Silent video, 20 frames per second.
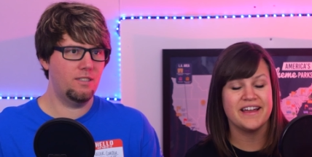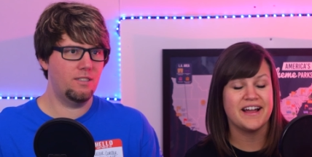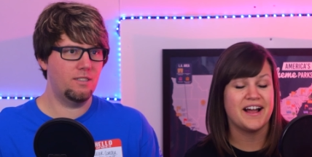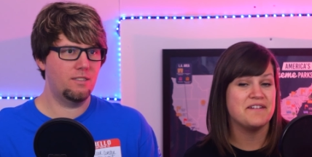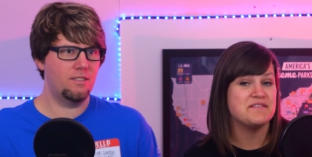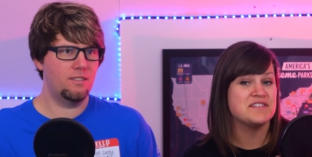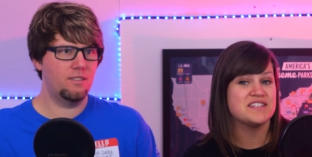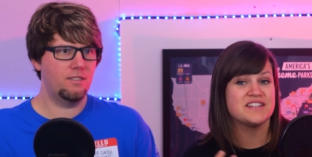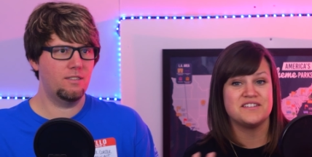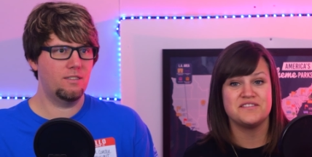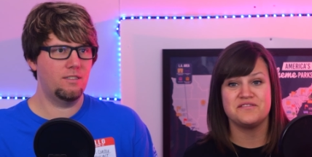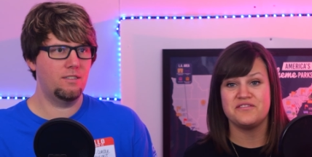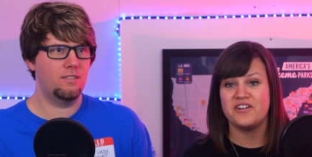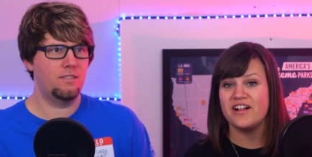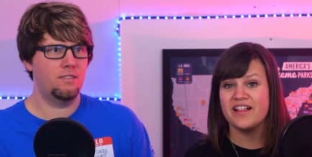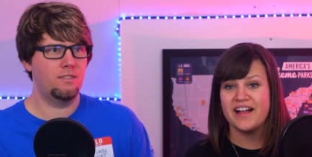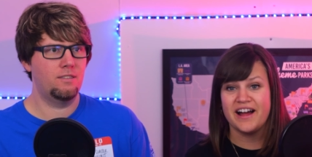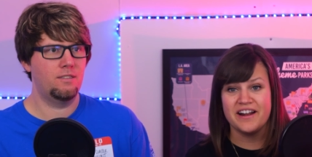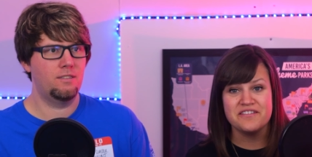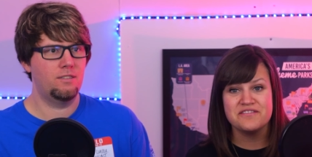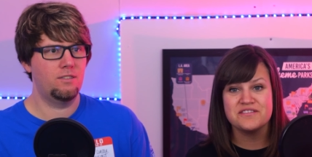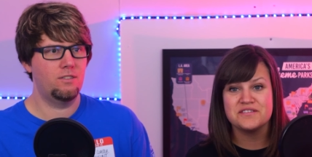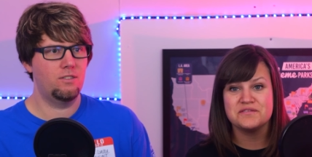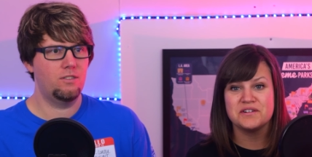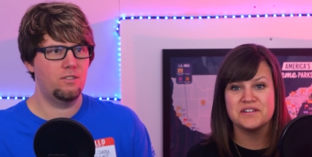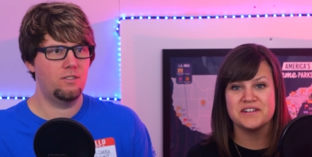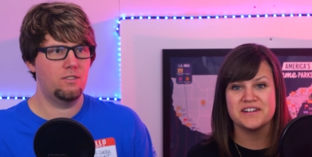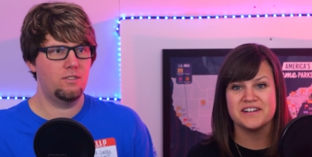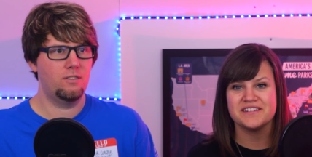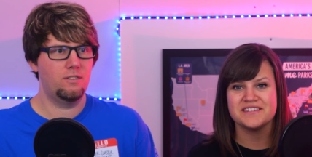Speaker 1: was going to fall out of the roller
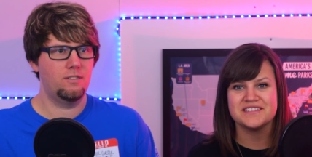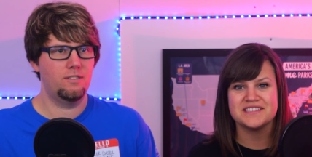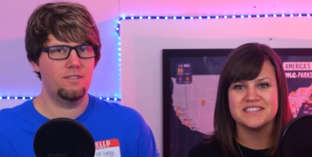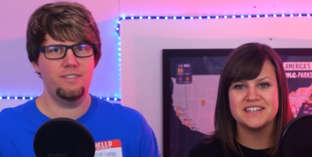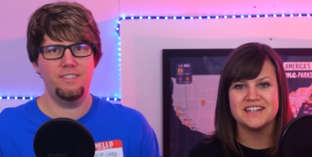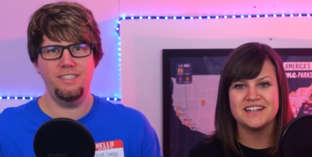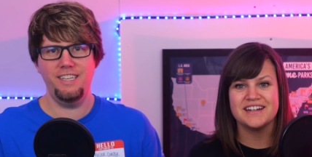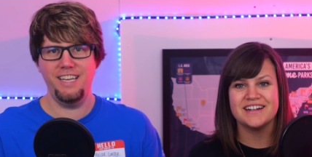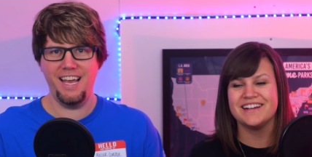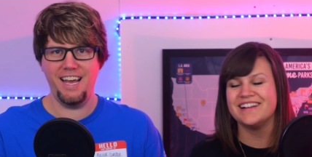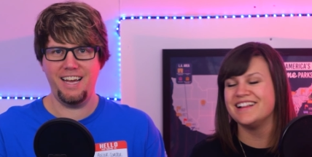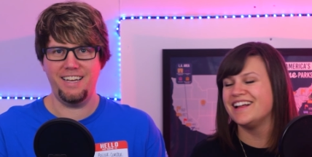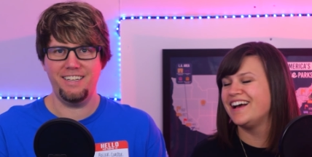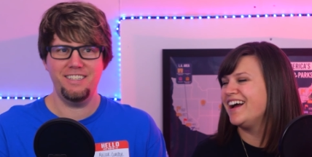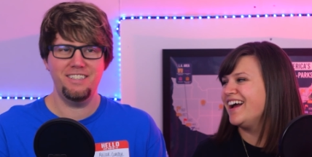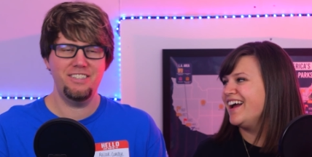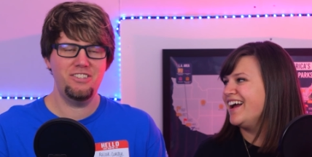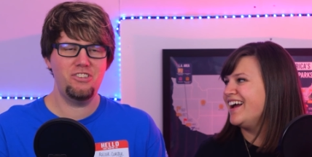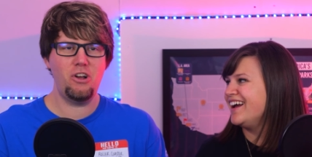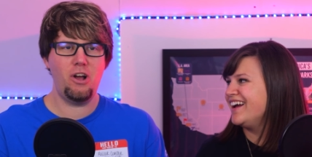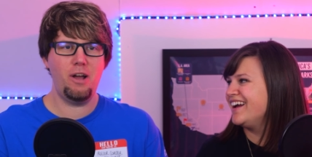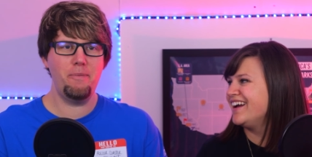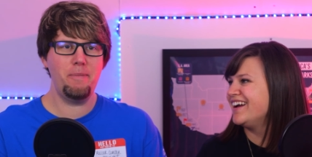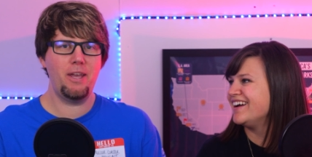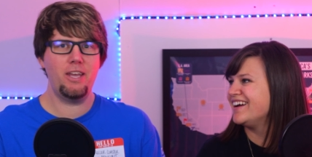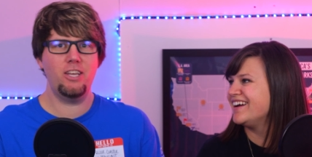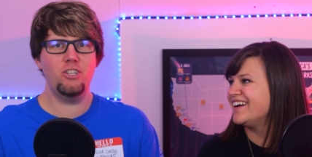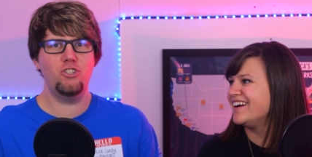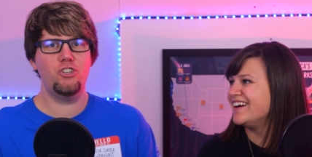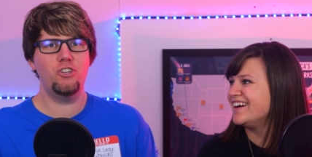coaster.
Speaker 2: Yeah. So, I mean,
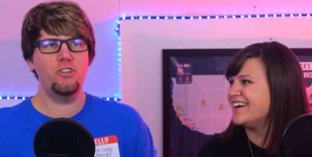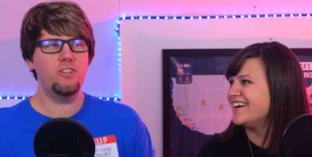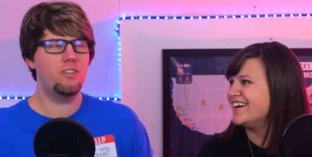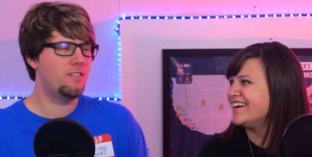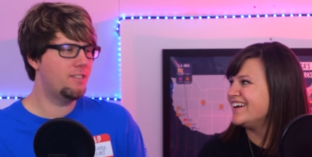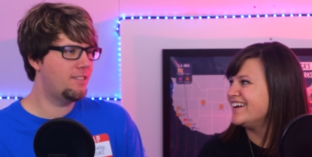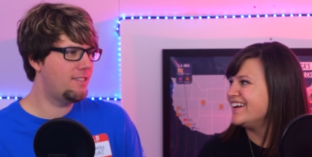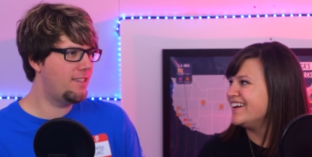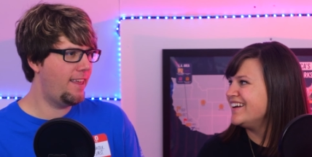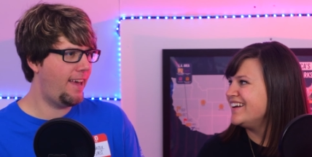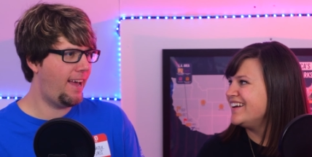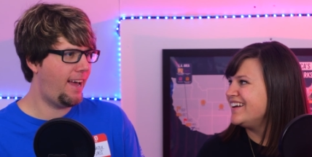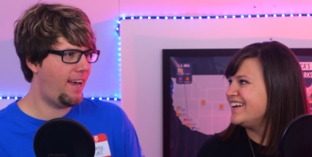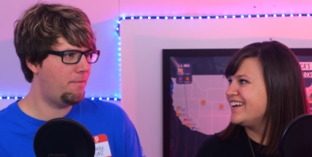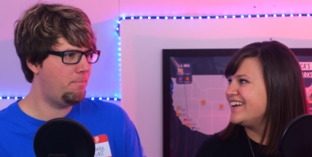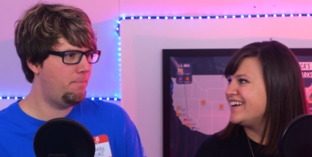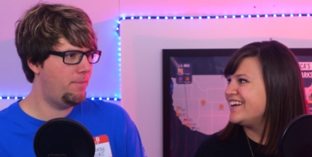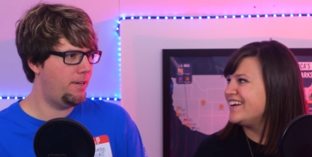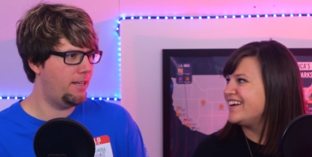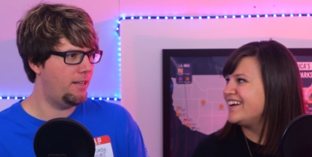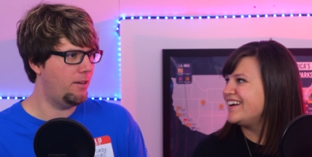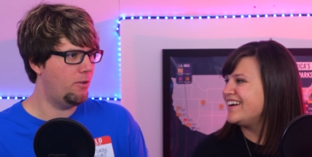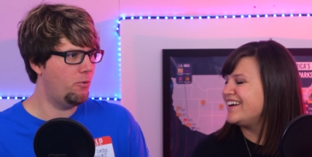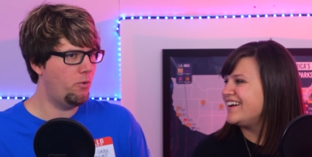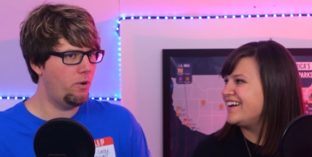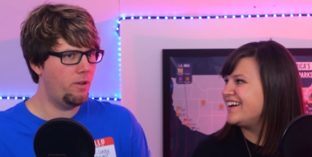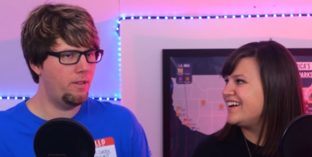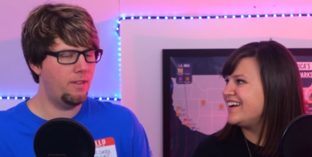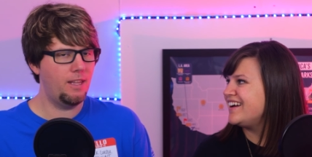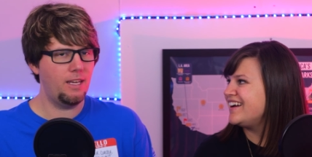sure, there's that, but...
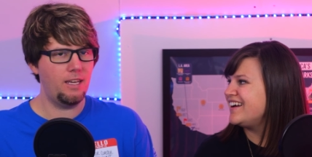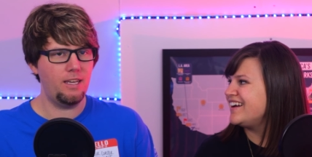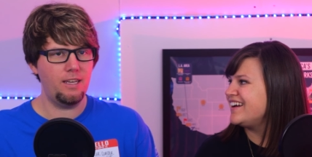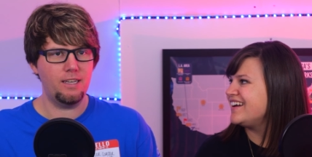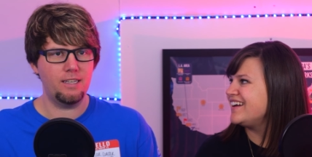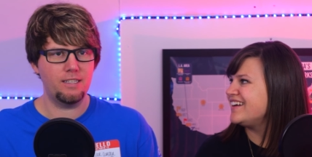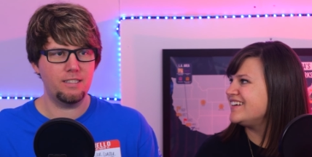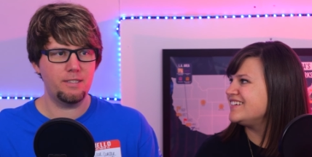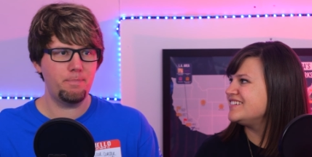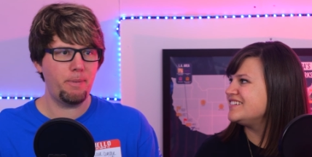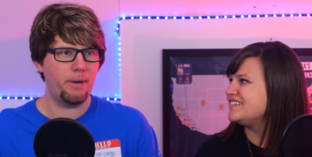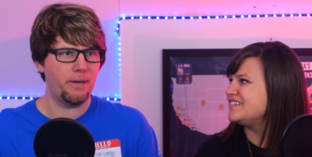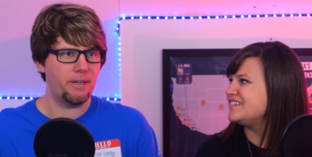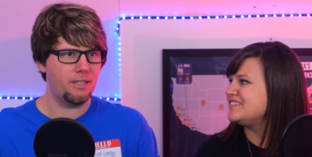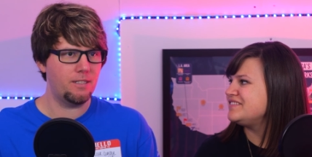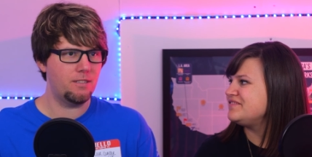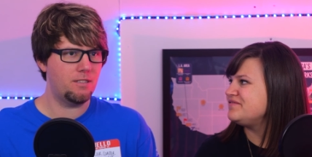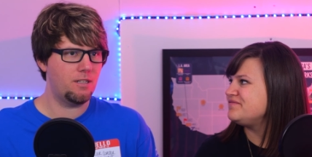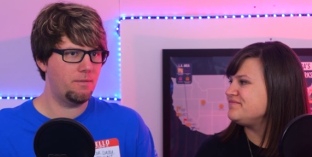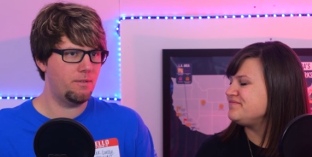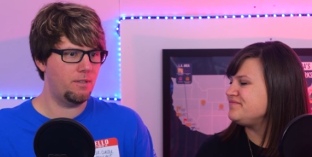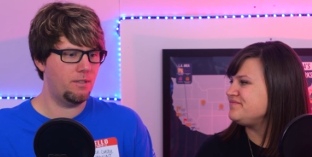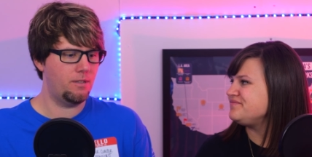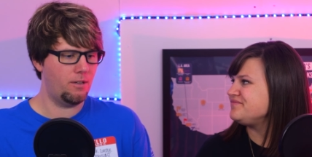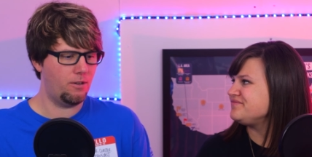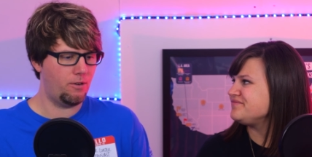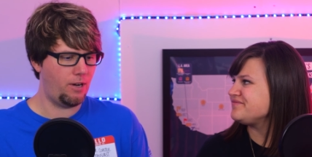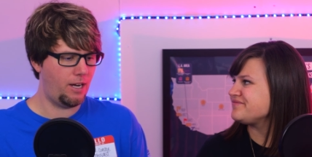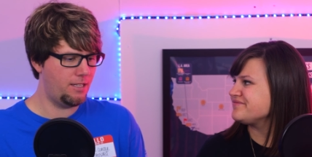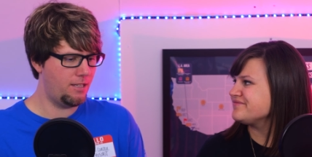the experience of it, though,
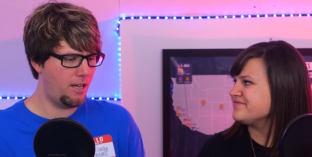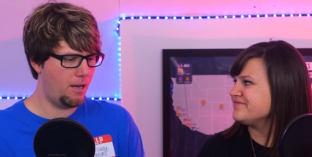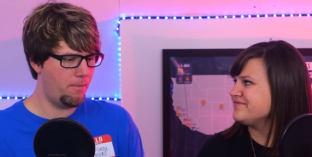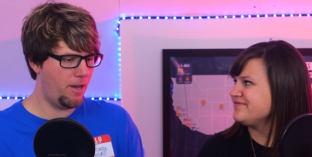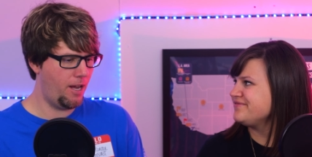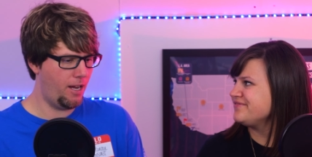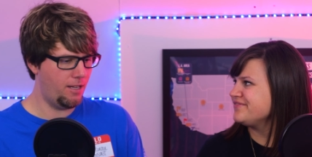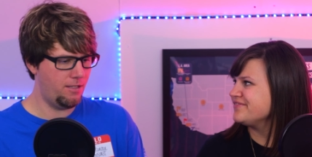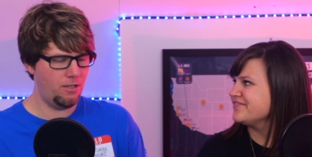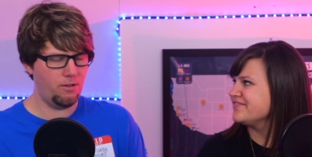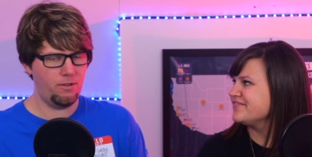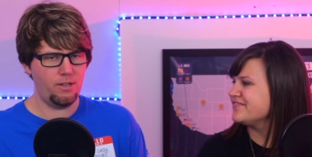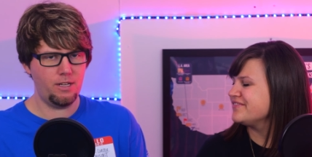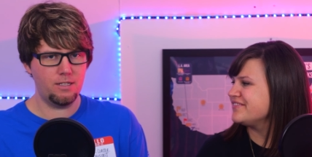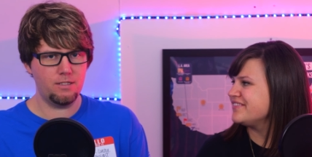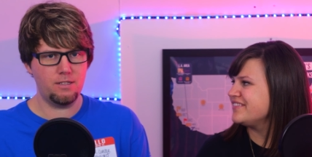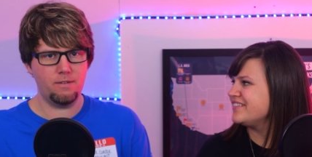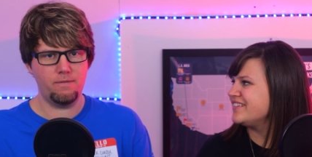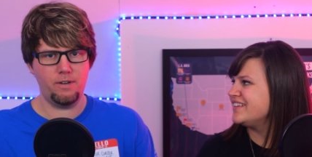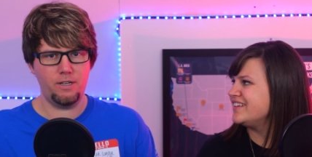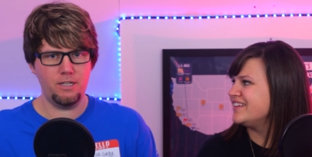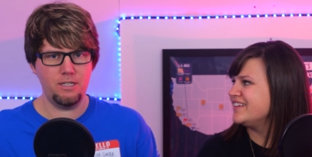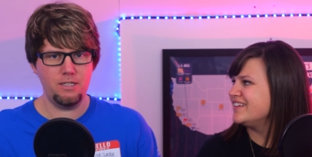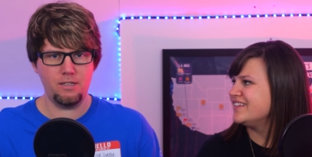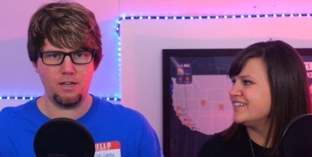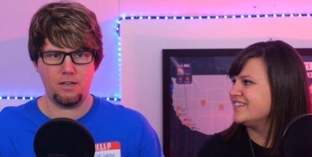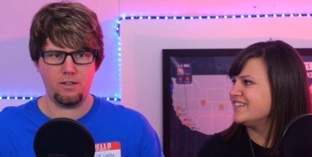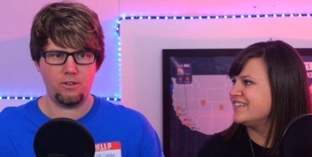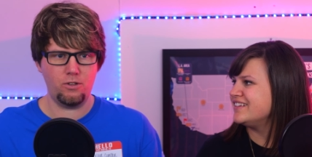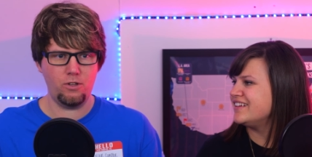I, I mean, I still think it's a very
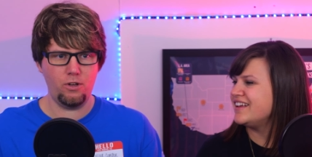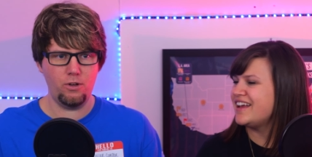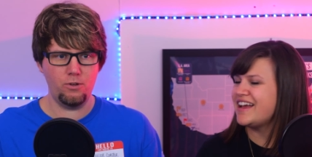solid
Speaker 1: coaster.